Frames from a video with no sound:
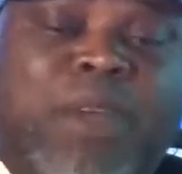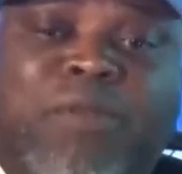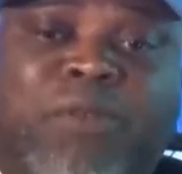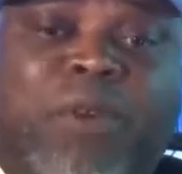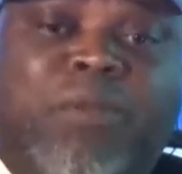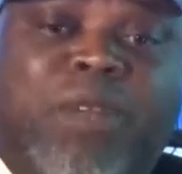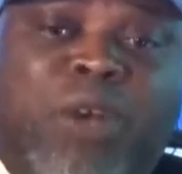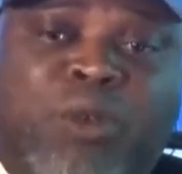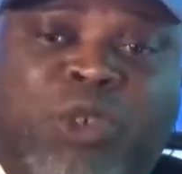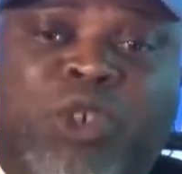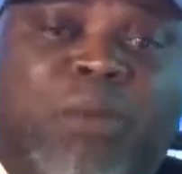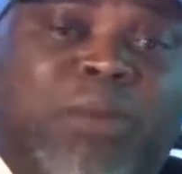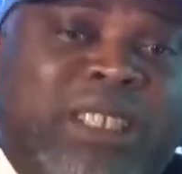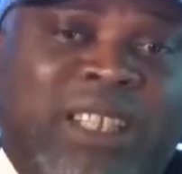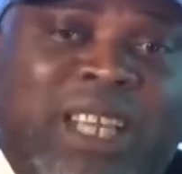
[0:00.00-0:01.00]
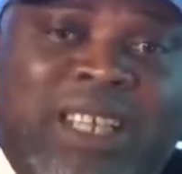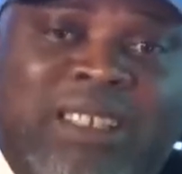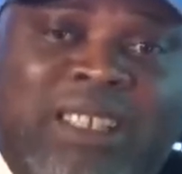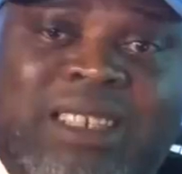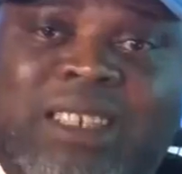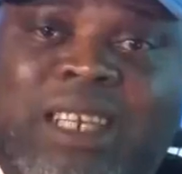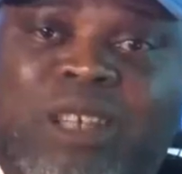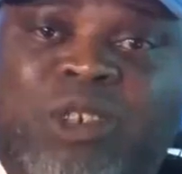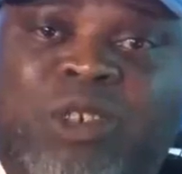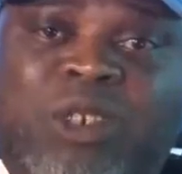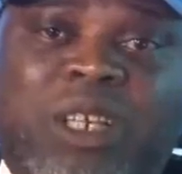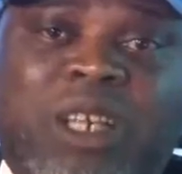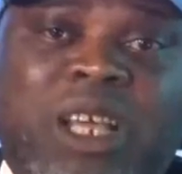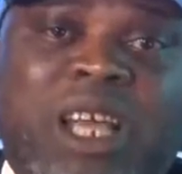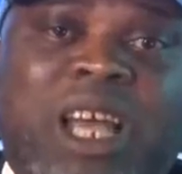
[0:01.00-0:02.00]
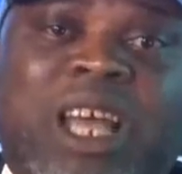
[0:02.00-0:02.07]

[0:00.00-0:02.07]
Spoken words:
in from there who traumatized this country.